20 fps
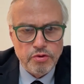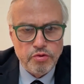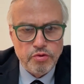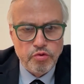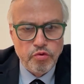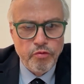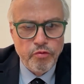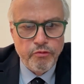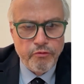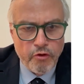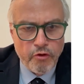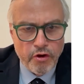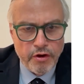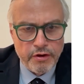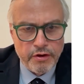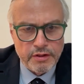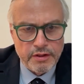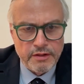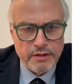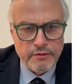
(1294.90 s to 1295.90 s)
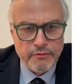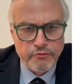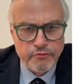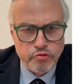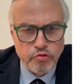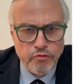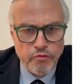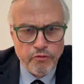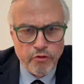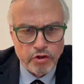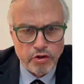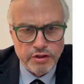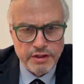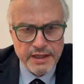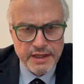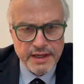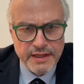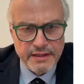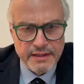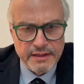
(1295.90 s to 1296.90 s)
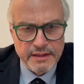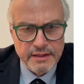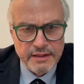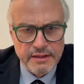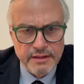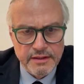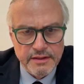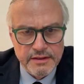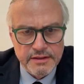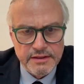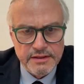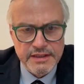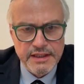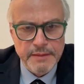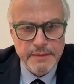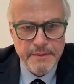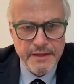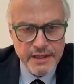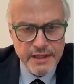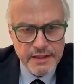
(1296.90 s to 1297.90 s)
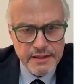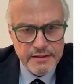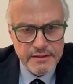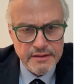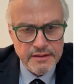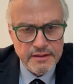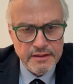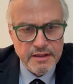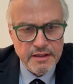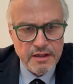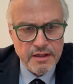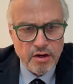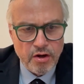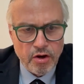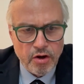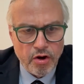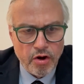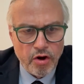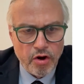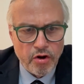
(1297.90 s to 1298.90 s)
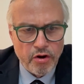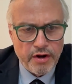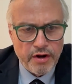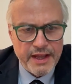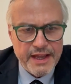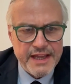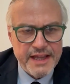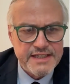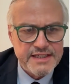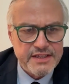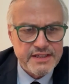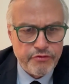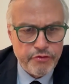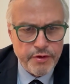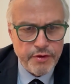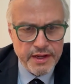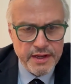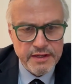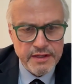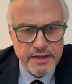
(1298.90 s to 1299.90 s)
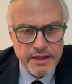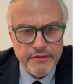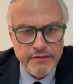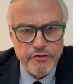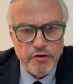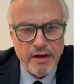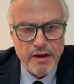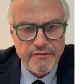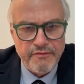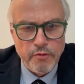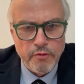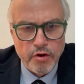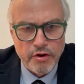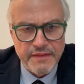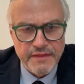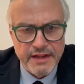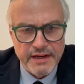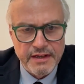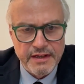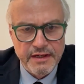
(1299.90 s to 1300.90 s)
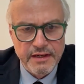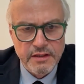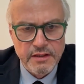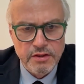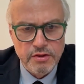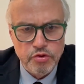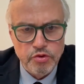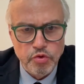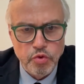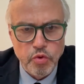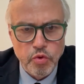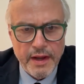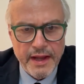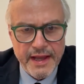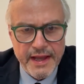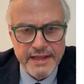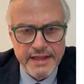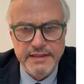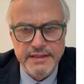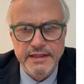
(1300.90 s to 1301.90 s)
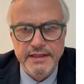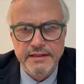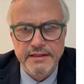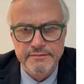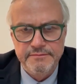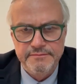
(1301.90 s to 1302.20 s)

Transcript: 248 dB, or S3 if you have more than 280.